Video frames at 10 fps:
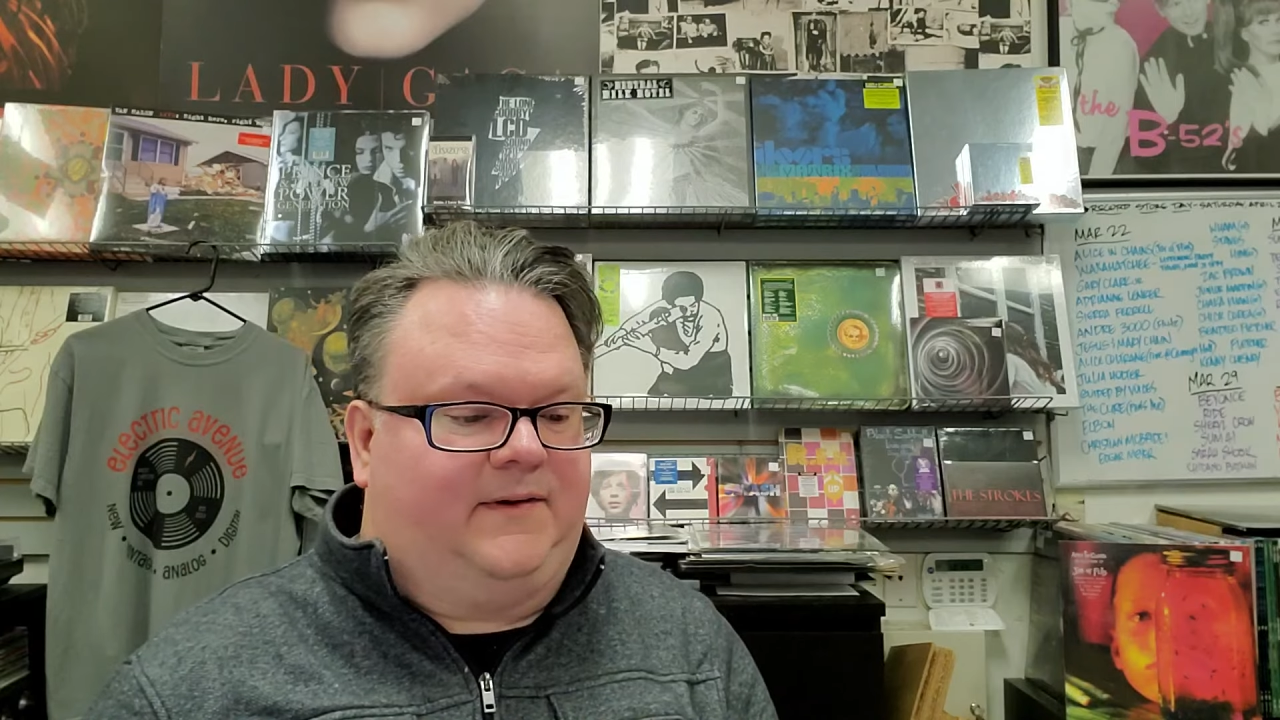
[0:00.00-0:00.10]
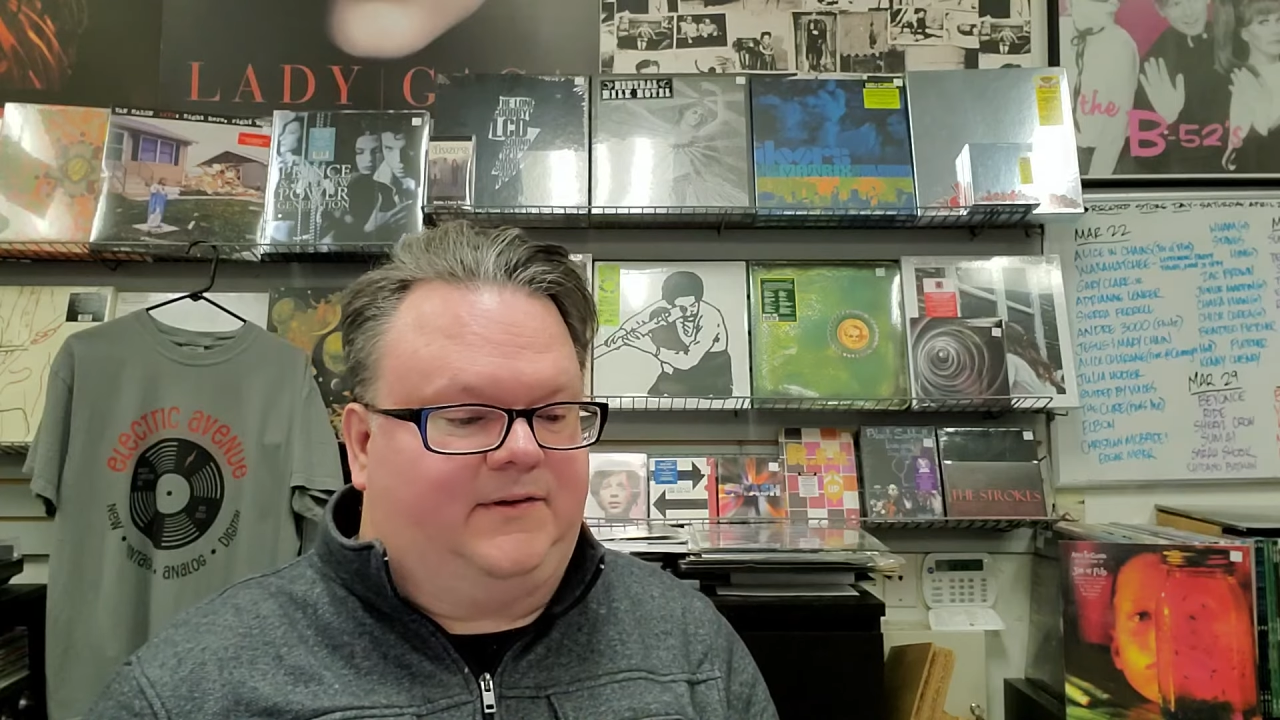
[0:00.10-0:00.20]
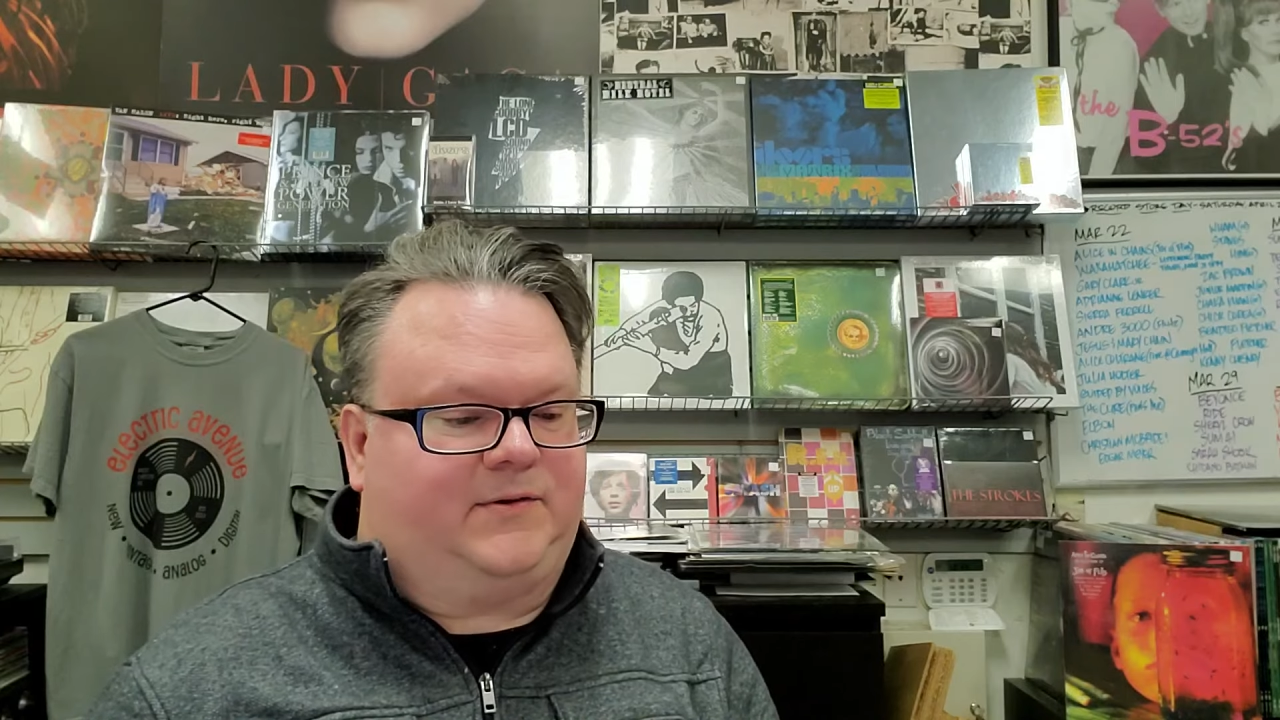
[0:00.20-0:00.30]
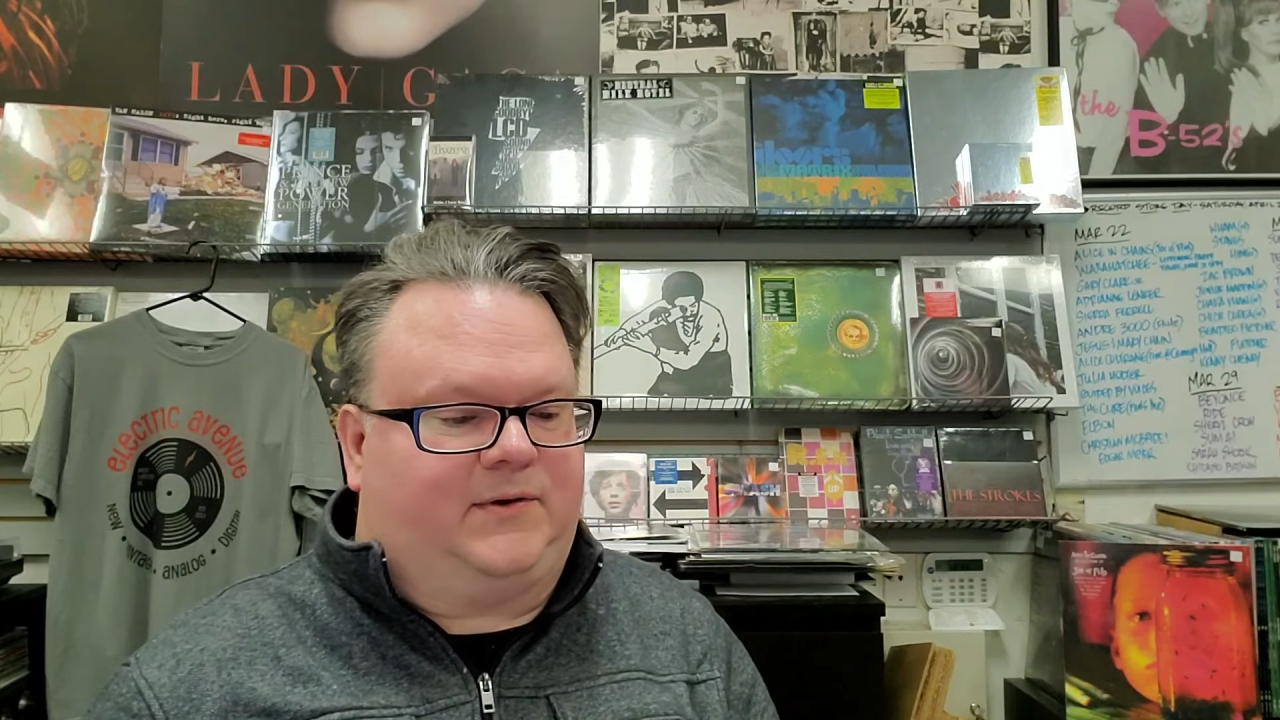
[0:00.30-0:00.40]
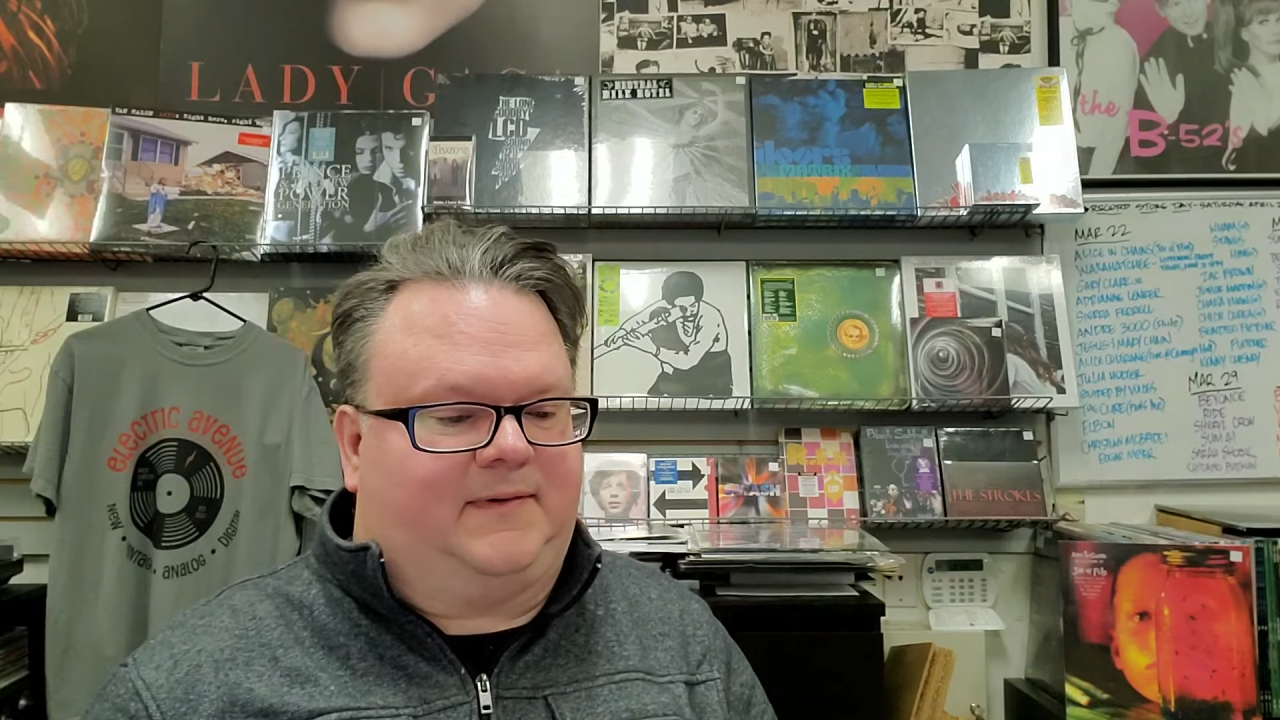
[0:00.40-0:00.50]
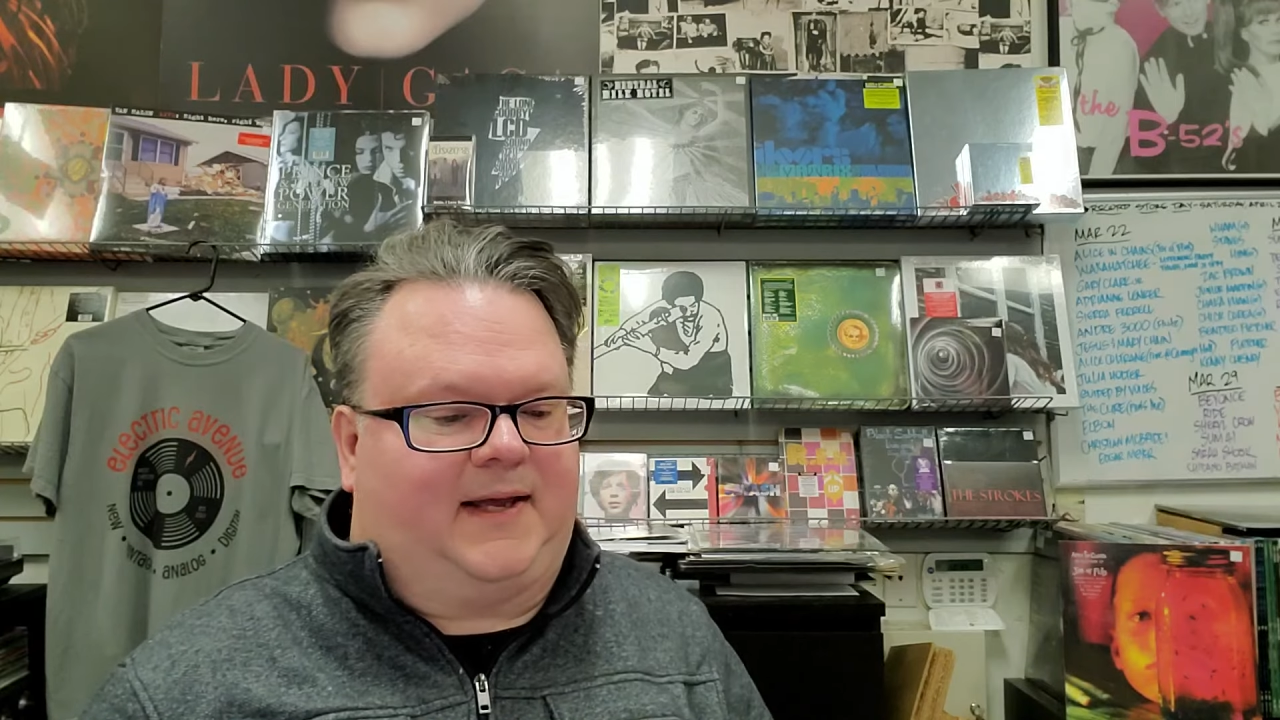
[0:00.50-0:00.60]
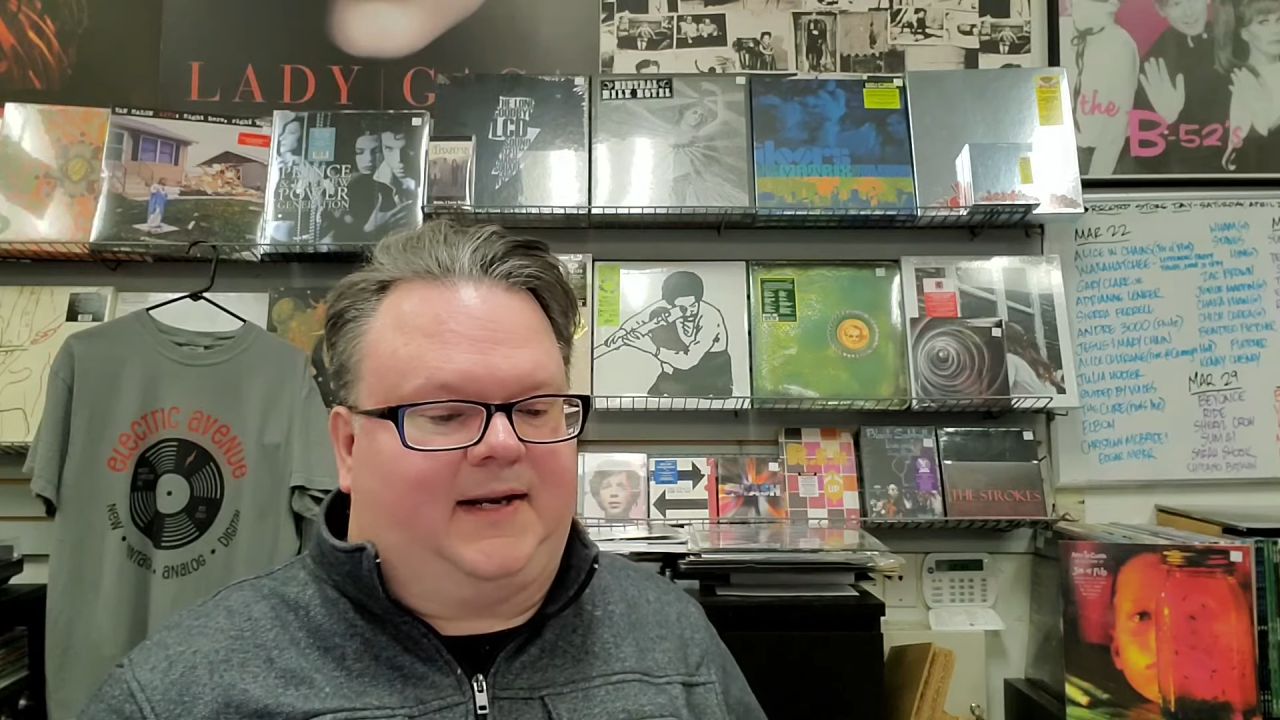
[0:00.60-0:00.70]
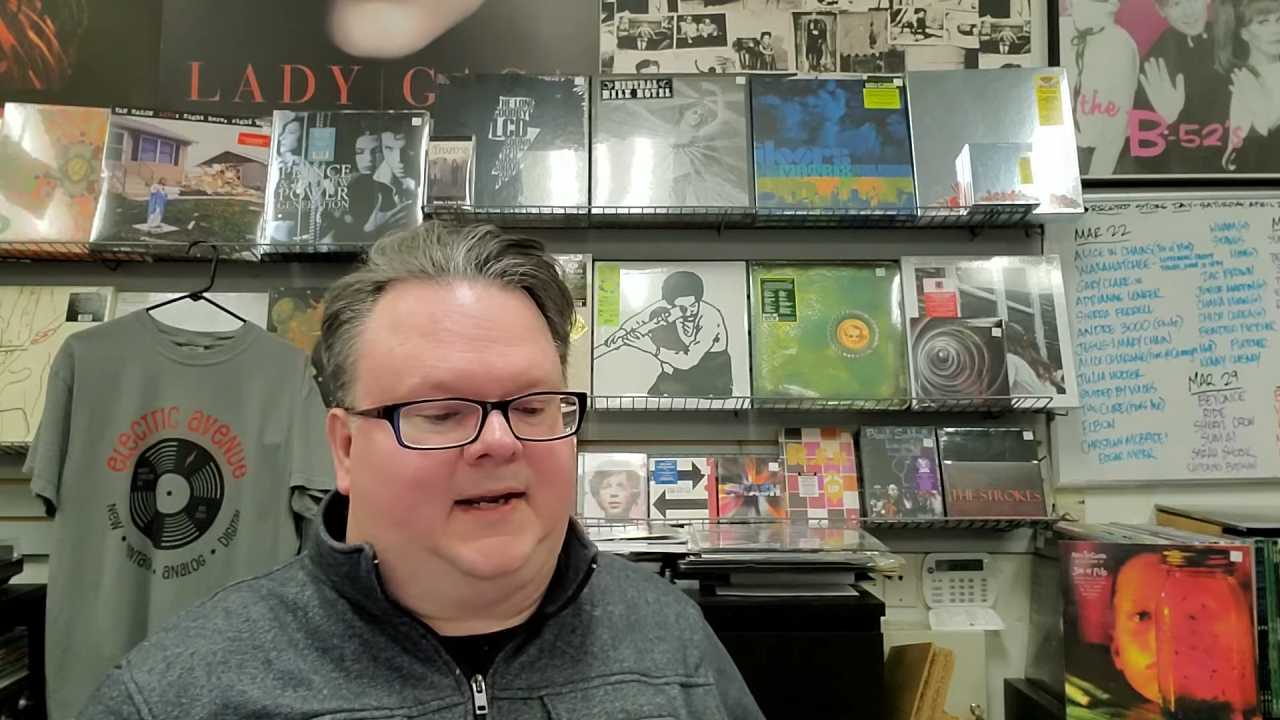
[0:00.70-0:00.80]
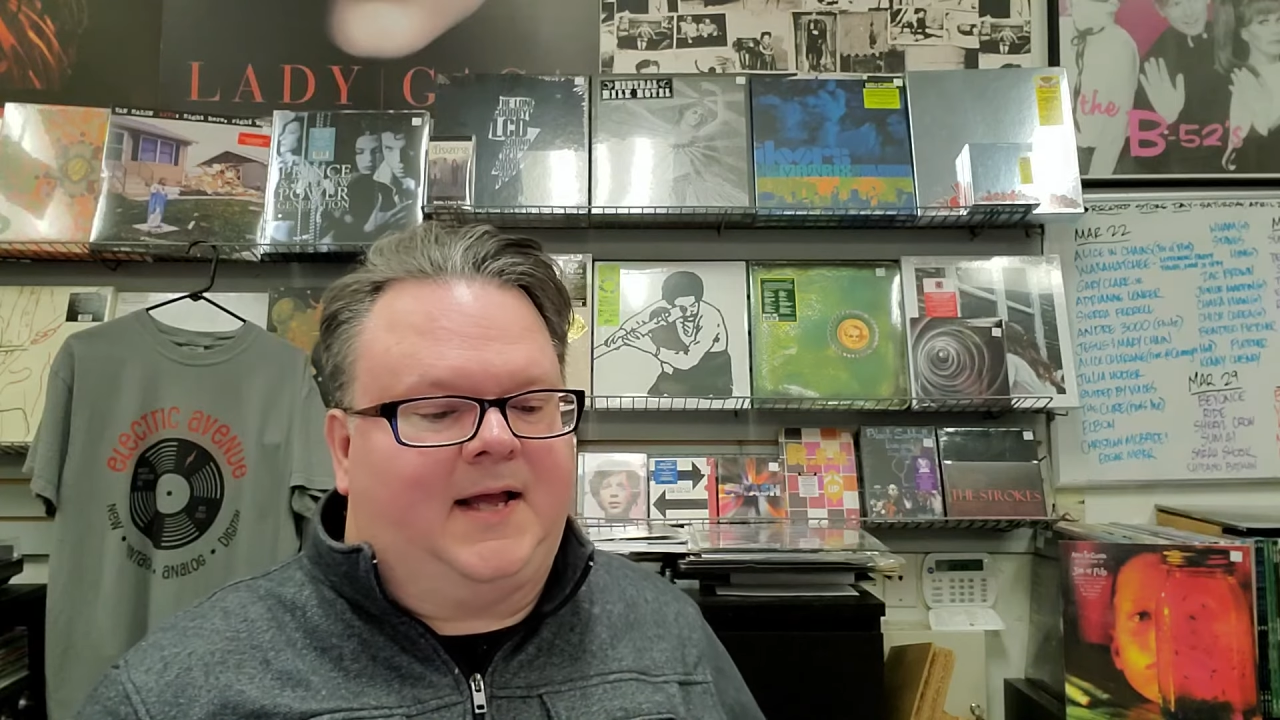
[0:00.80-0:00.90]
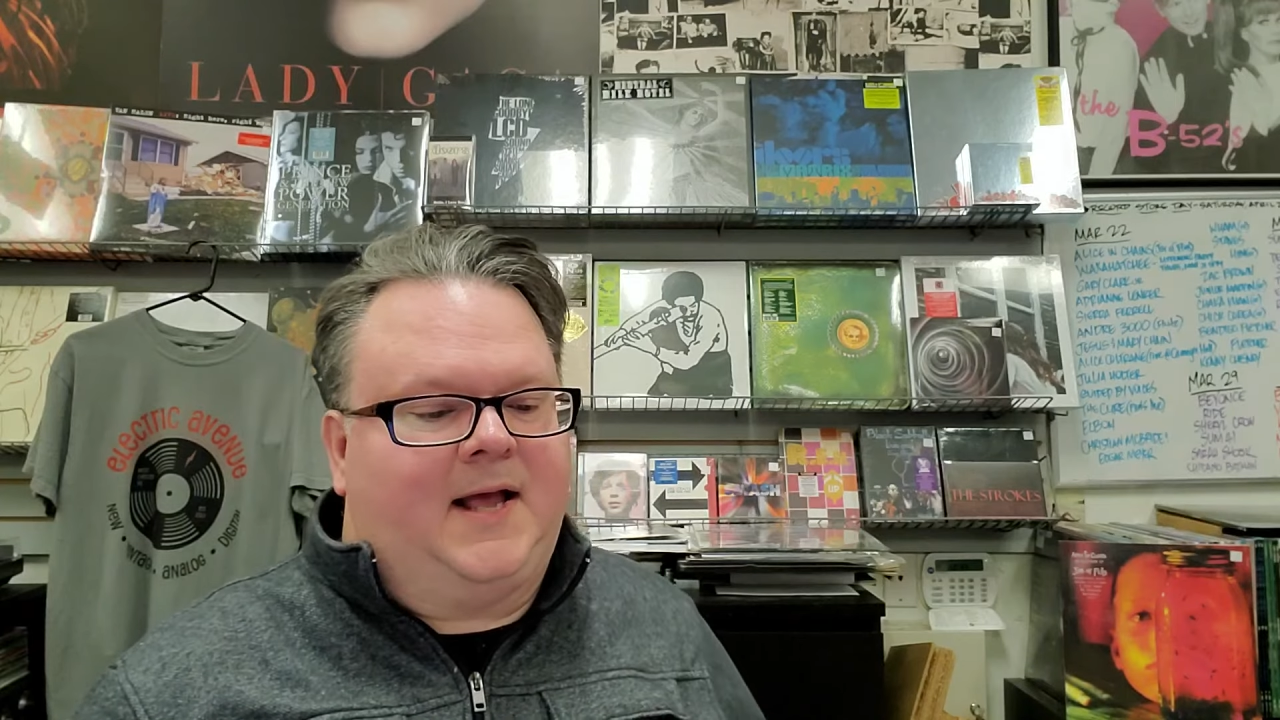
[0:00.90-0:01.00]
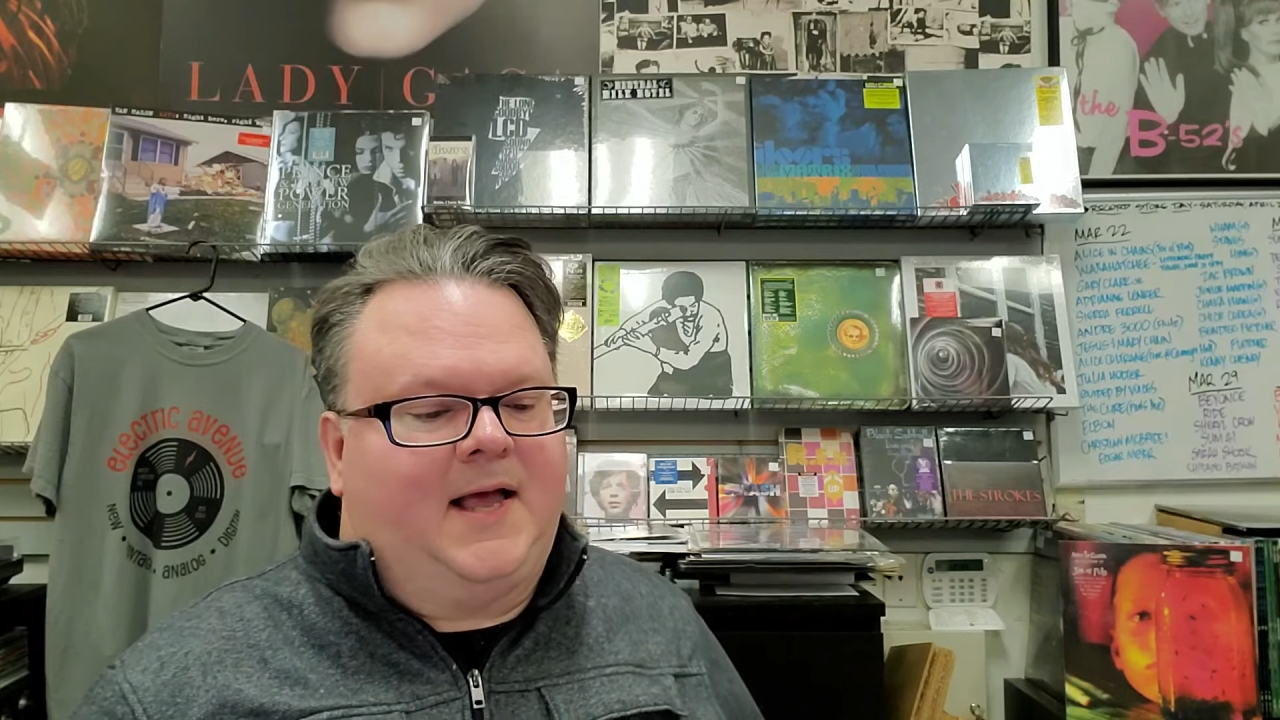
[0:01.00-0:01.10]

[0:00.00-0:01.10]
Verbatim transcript: that you're sort of getting.